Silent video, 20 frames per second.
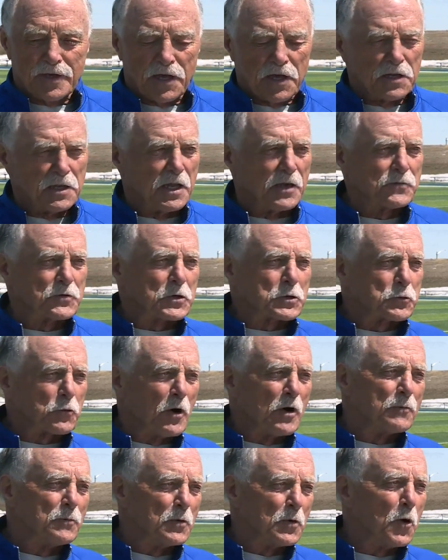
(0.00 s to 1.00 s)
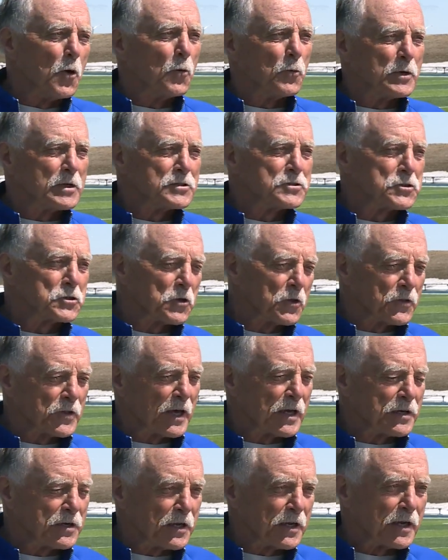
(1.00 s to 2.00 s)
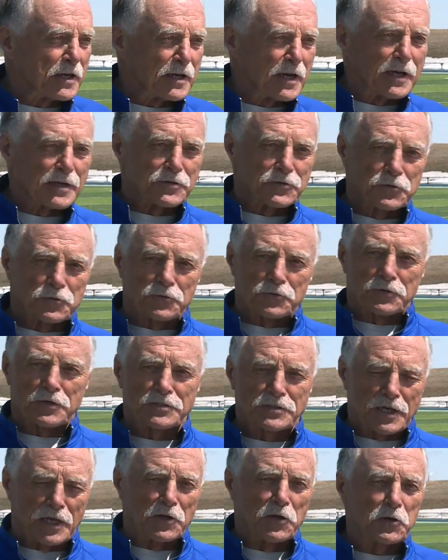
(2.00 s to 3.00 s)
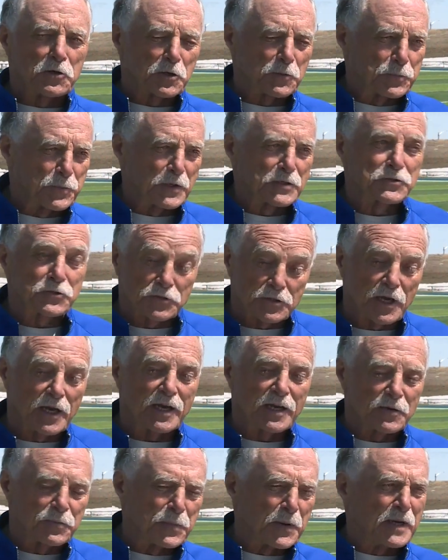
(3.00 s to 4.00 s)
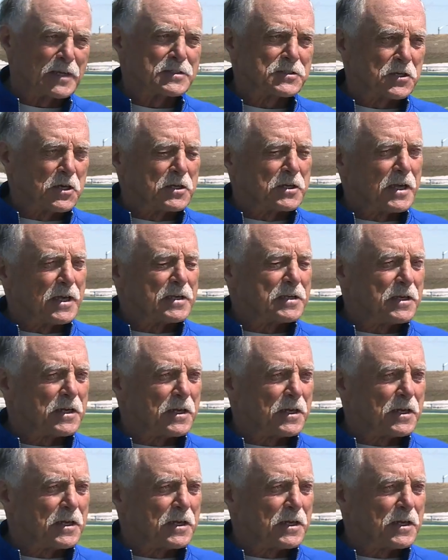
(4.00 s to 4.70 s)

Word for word: 11, 12 below wind chill that day, and I do, as I look at pictures, I had pants on that